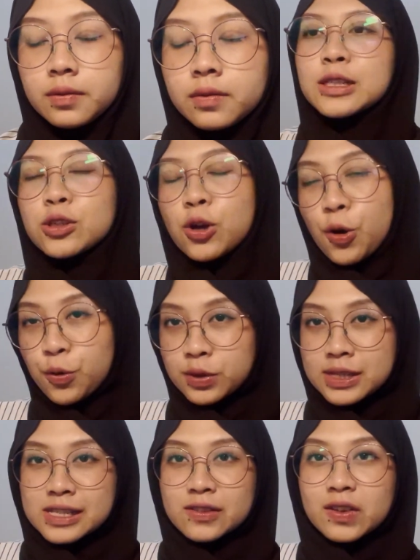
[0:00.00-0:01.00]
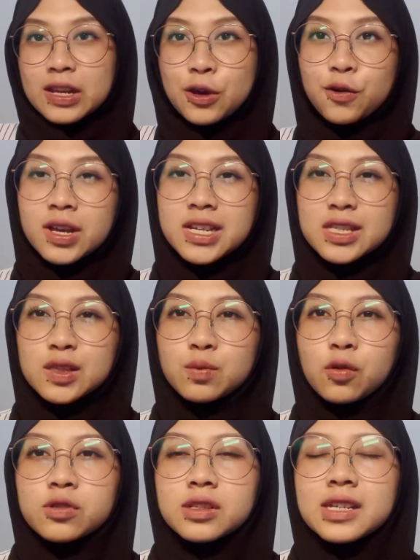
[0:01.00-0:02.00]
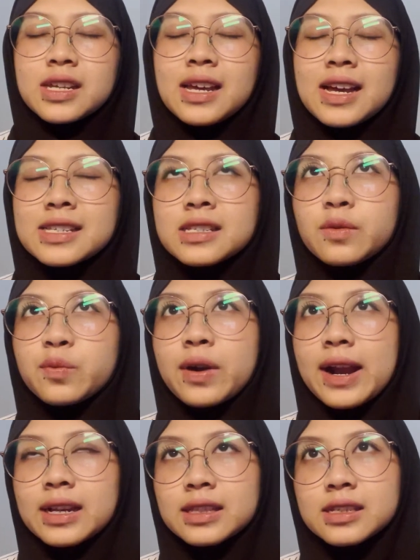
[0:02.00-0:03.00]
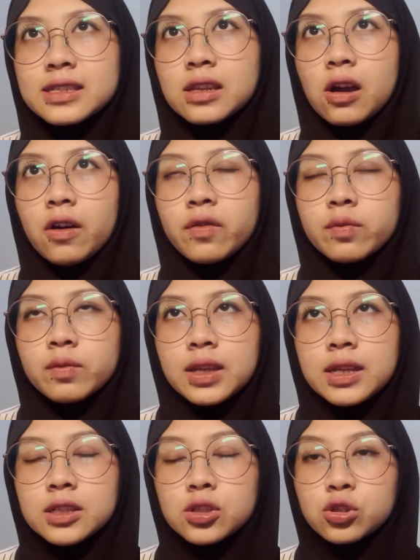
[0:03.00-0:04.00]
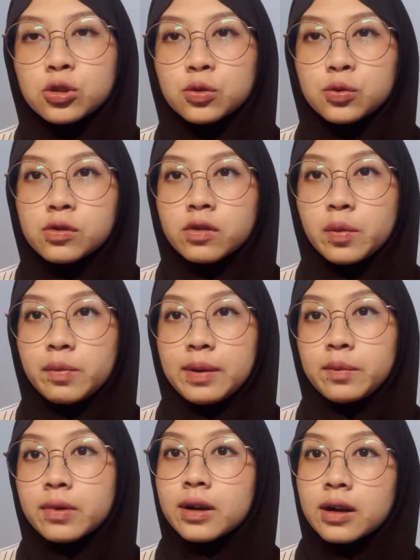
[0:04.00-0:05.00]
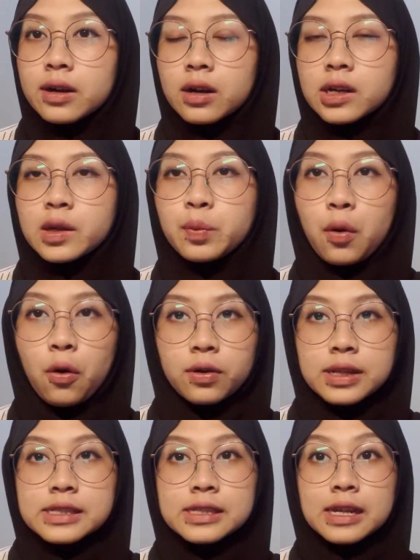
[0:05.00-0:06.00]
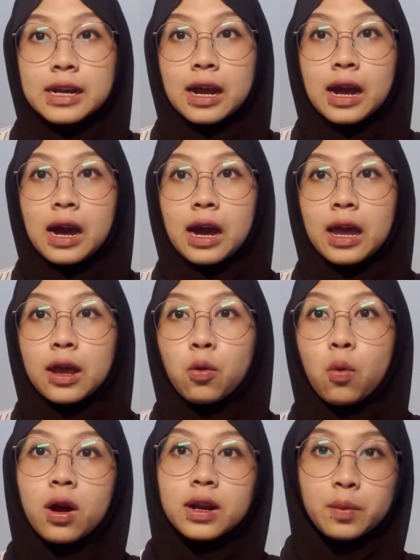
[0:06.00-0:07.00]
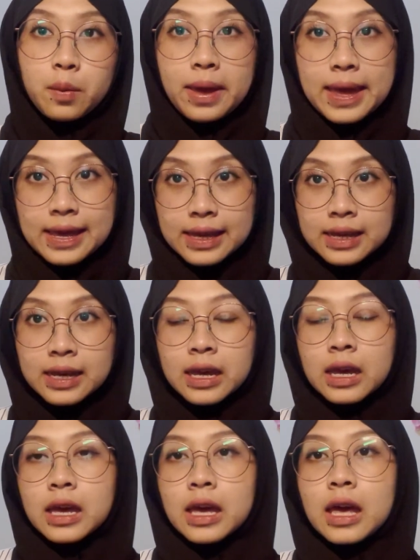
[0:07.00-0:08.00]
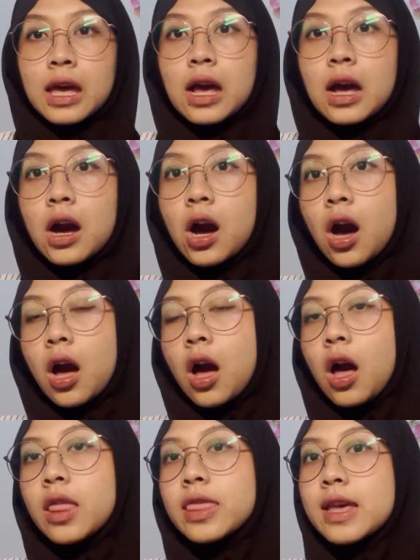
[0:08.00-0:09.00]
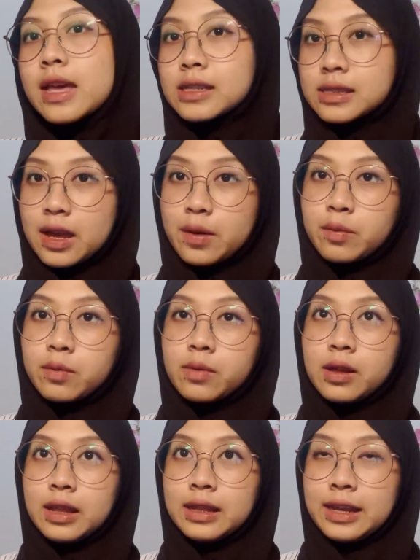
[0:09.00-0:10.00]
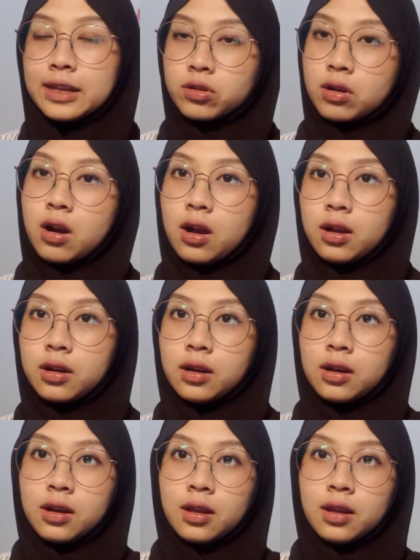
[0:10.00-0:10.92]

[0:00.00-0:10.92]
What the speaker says: So this video is mostly as a practice of me to remember the points that I want to make on the exam later on.